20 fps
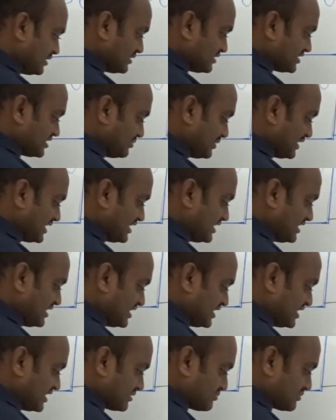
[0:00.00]

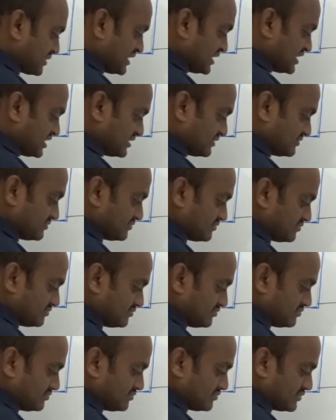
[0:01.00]
Similarly here printer,
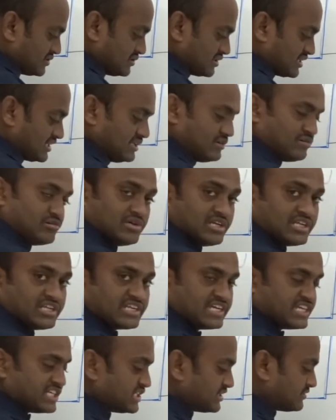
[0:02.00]
okay, only
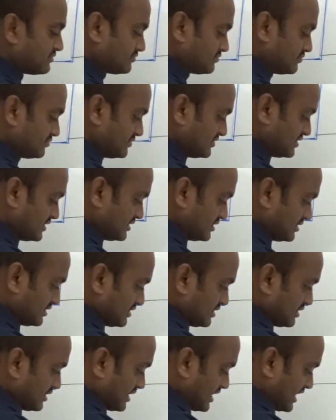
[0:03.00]
writing,
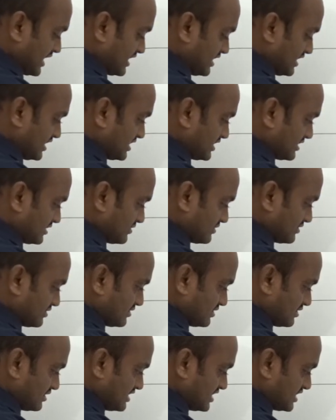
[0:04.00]
and here
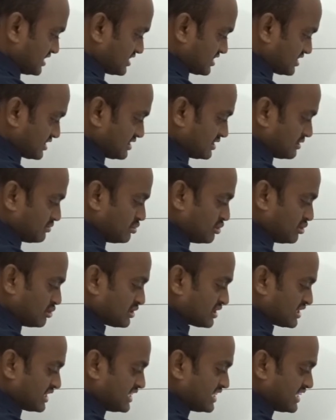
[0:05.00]
disk,
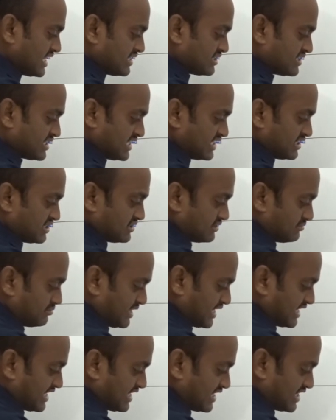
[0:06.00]
both read and write
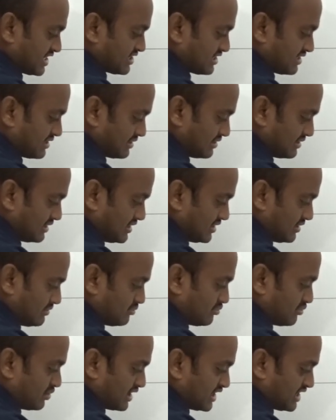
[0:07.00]
bidirectional.
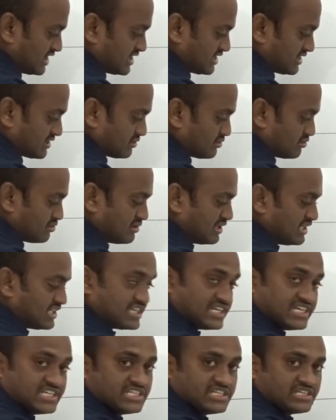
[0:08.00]
Monitor only
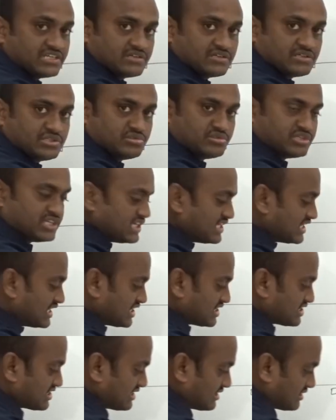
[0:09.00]
writing,
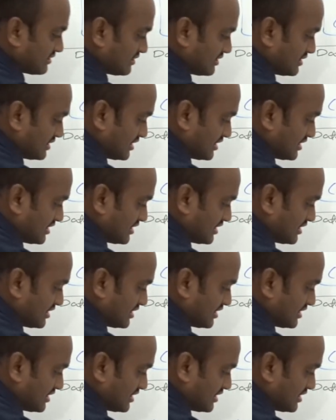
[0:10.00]
unidirectional.